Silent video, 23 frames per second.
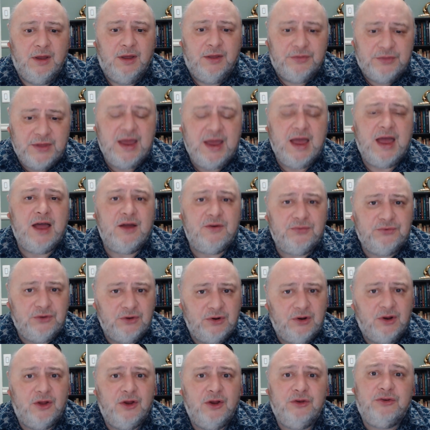They have to
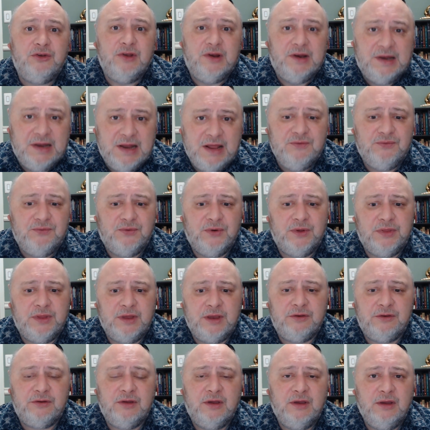learn to live with
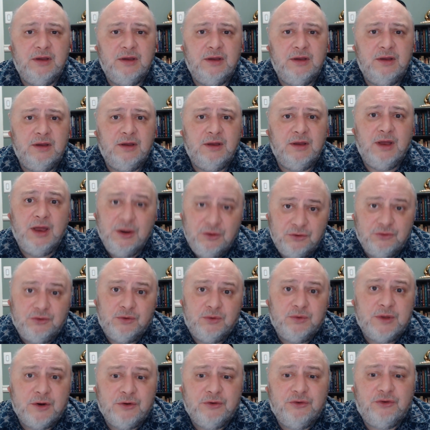it and do
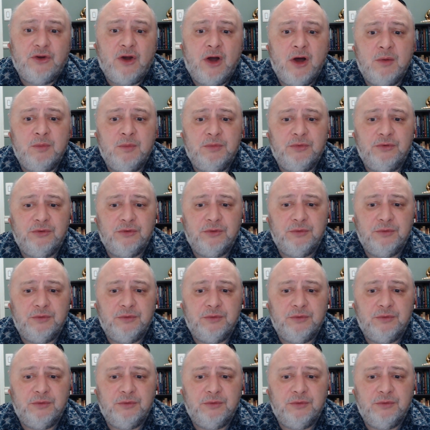their jobs.